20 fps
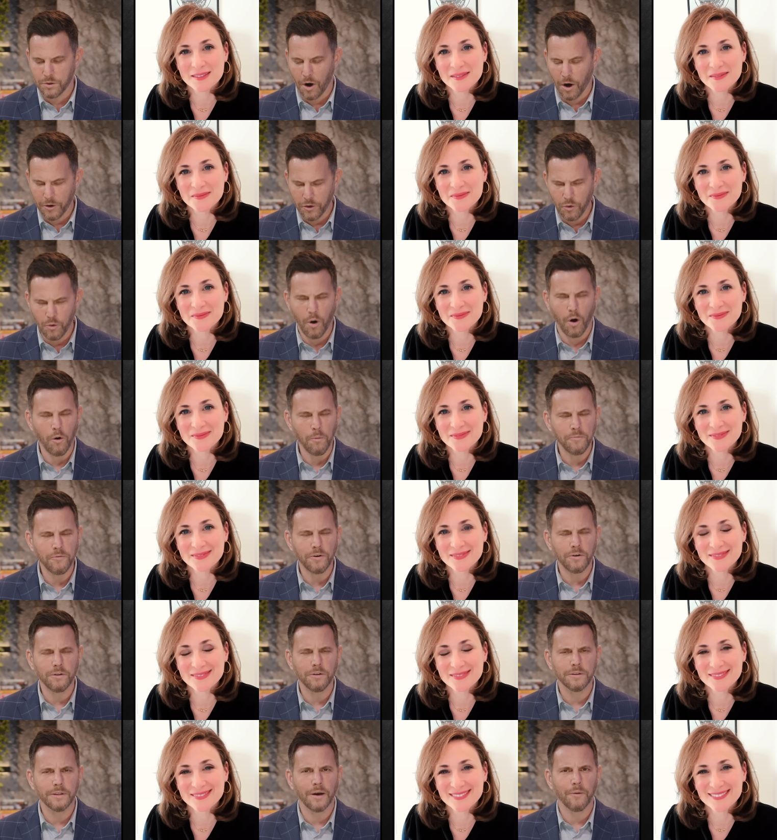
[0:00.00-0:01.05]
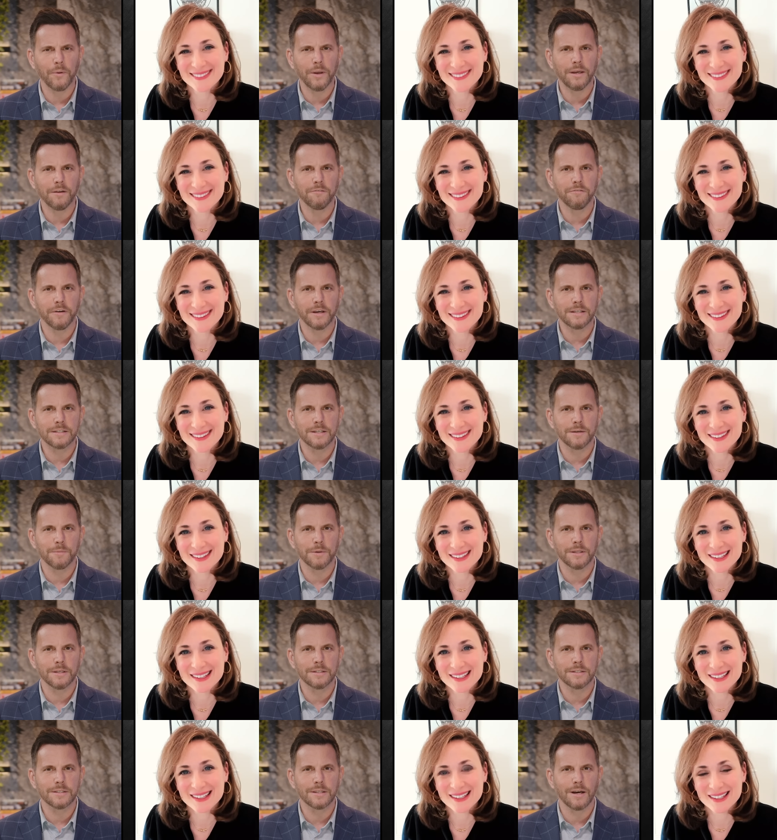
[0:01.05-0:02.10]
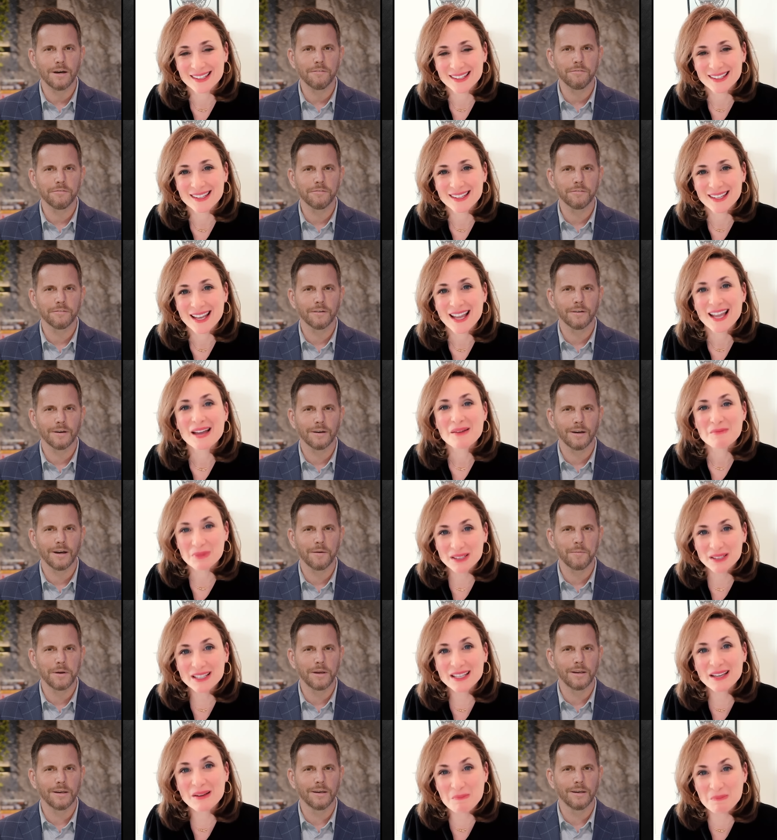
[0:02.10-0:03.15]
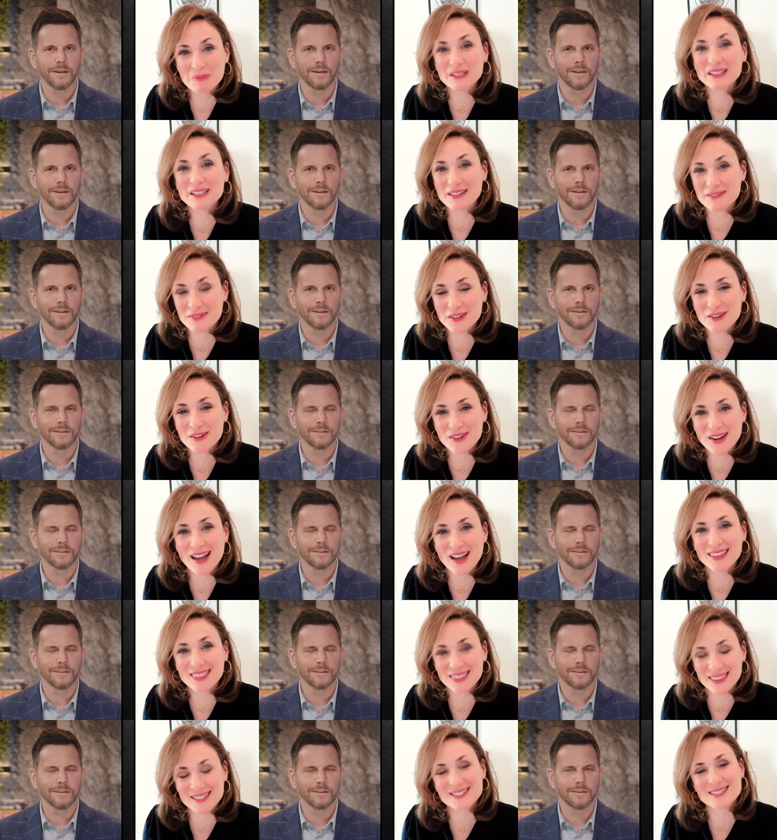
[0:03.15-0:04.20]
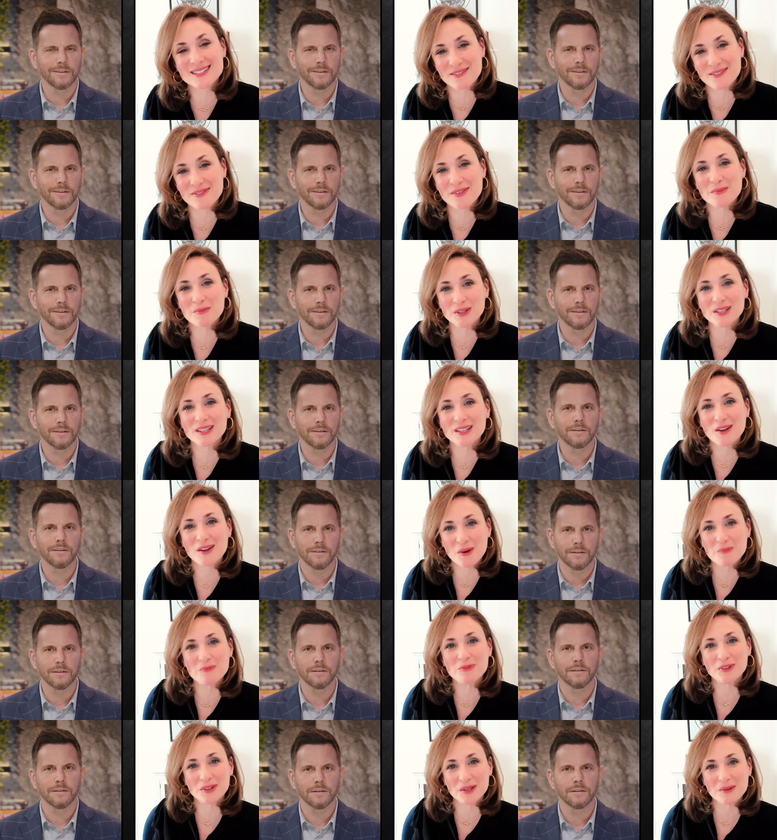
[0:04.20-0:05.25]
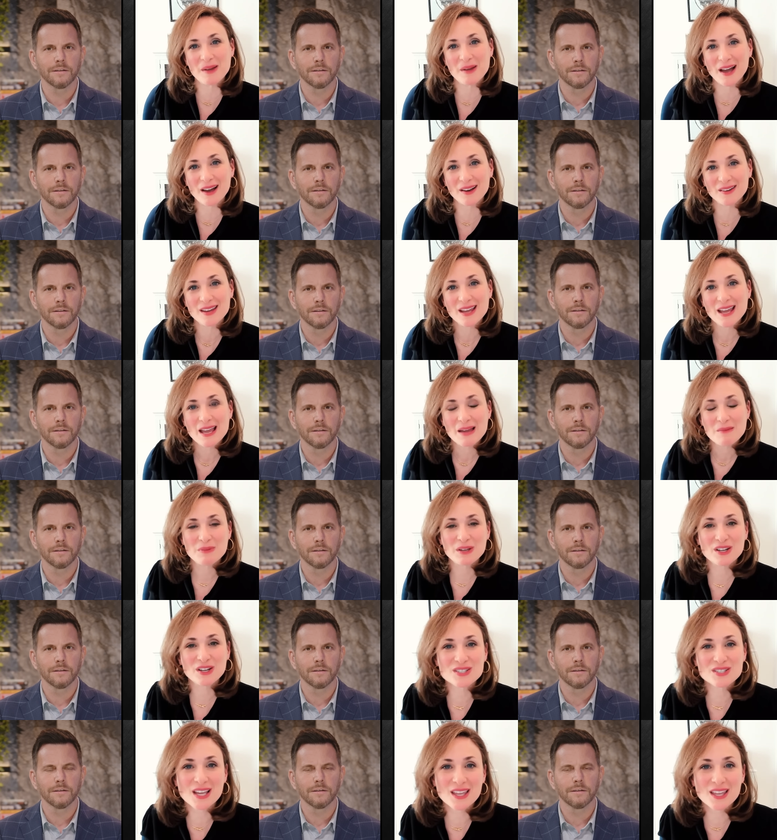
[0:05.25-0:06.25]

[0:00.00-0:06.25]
Speaker 1: Are you hopeful that we can fix some of this stuff? I
Speaker 2: mean, believe it or not, this stuff I'm really hopeful about, because